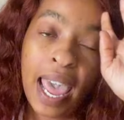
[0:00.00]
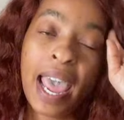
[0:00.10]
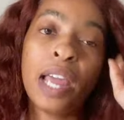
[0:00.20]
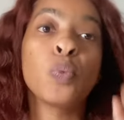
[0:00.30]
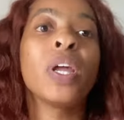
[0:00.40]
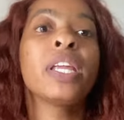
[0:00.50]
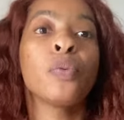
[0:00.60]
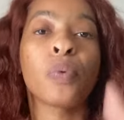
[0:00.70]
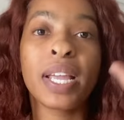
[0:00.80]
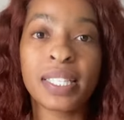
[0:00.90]
And when he
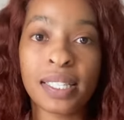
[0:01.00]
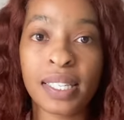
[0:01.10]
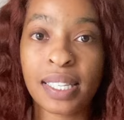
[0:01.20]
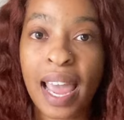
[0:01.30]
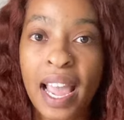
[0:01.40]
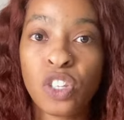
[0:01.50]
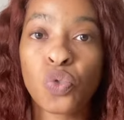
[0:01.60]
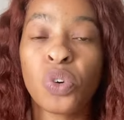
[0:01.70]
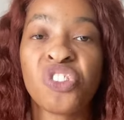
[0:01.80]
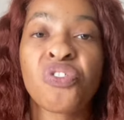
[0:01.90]
raises his hand
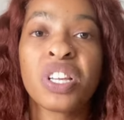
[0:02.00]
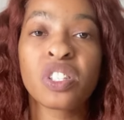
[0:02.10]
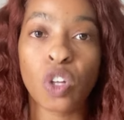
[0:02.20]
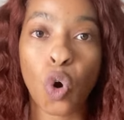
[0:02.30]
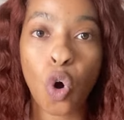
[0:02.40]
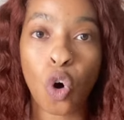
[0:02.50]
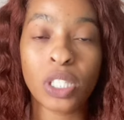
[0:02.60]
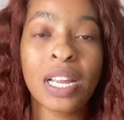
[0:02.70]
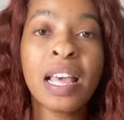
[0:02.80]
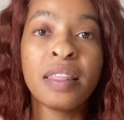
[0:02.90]
to address the
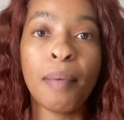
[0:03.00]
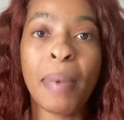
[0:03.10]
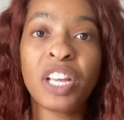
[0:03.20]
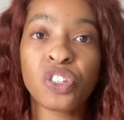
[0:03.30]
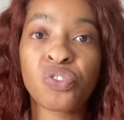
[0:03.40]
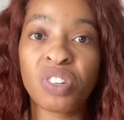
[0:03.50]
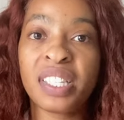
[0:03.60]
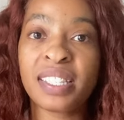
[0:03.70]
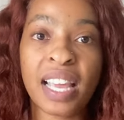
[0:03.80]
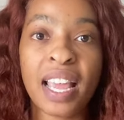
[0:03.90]
court, the
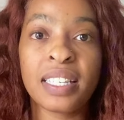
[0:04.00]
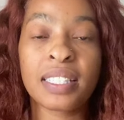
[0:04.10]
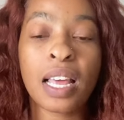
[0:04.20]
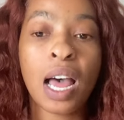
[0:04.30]
magistrate says